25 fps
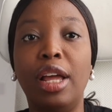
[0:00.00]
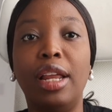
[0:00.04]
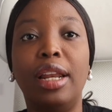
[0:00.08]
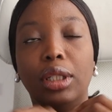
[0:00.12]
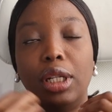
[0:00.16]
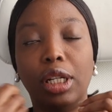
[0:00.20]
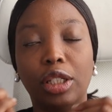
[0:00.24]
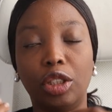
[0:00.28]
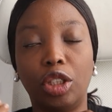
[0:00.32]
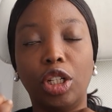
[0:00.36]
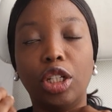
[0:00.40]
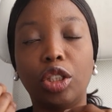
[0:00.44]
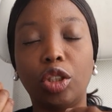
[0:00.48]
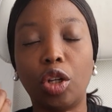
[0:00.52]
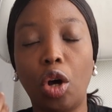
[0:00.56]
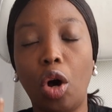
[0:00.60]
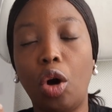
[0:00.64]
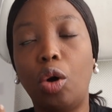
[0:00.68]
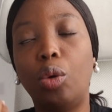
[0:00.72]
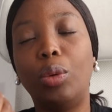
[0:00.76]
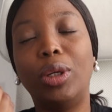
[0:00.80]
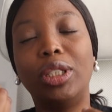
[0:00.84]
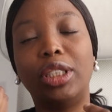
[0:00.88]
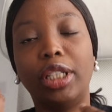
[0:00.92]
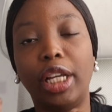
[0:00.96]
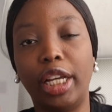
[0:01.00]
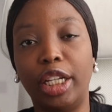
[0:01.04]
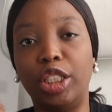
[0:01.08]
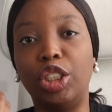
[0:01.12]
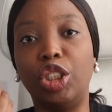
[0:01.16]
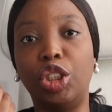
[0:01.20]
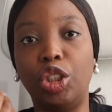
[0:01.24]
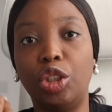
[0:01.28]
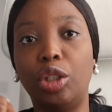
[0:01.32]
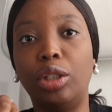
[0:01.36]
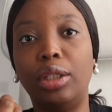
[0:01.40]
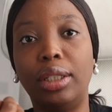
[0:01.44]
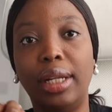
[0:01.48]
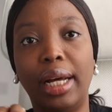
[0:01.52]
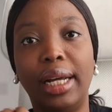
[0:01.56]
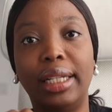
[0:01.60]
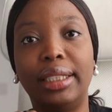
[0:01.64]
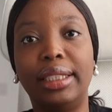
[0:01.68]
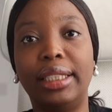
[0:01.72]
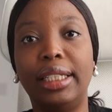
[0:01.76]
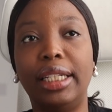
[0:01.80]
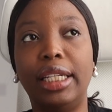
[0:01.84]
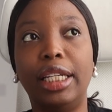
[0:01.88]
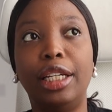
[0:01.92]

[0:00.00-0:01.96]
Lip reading: Now, just always ensure that